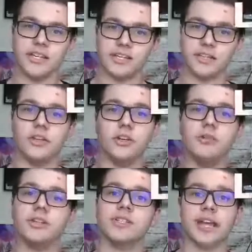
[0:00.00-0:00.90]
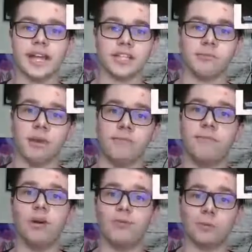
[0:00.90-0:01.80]
is the newest X-Men
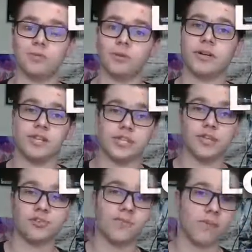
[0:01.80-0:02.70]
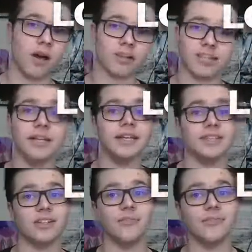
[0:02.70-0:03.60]
film from 20th Century Fox, and it
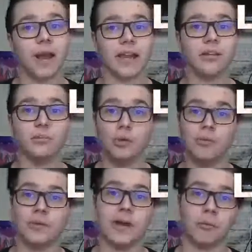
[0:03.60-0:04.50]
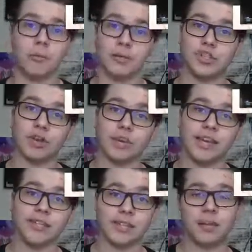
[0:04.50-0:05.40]
is the final movie that will be
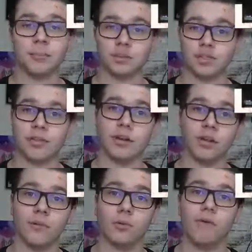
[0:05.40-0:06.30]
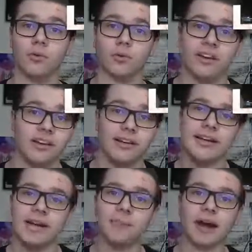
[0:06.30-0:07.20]
showcasing a portrayal of Wolverine
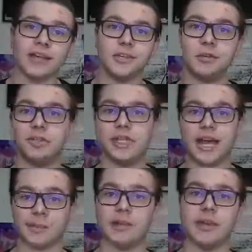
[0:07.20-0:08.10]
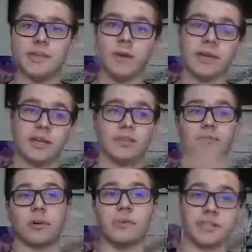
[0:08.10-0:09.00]
by Hugh Jackman. They've already
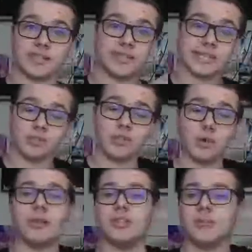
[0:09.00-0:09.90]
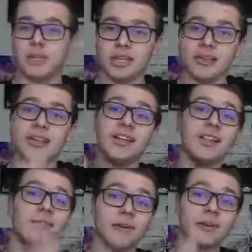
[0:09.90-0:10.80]
confirmed that this was going to be
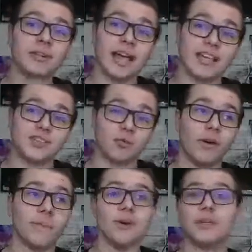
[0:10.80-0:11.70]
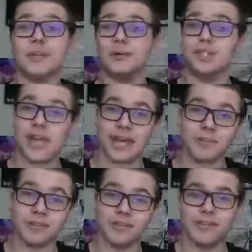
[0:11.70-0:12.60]
the very last one with Hugh
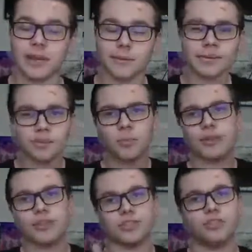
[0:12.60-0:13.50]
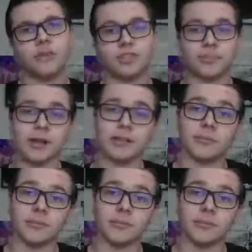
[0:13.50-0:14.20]
Jackman. And without spoiling too much about the